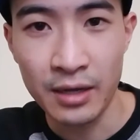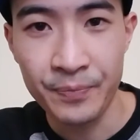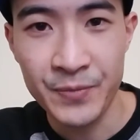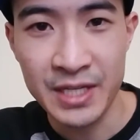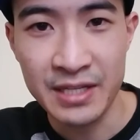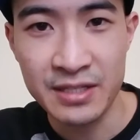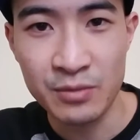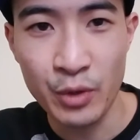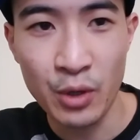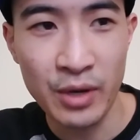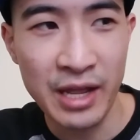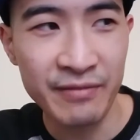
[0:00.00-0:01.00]
since we
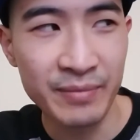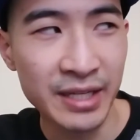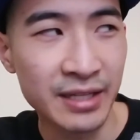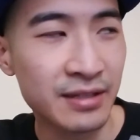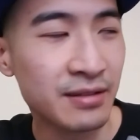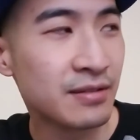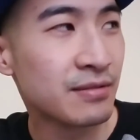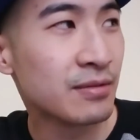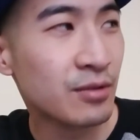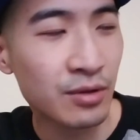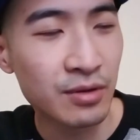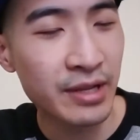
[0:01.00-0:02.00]
don't have many
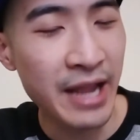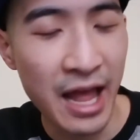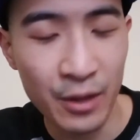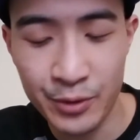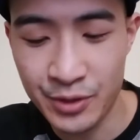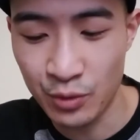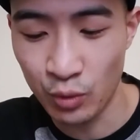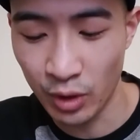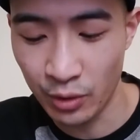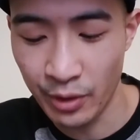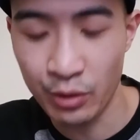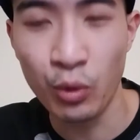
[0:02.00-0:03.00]
calories to
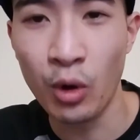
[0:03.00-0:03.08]
work with,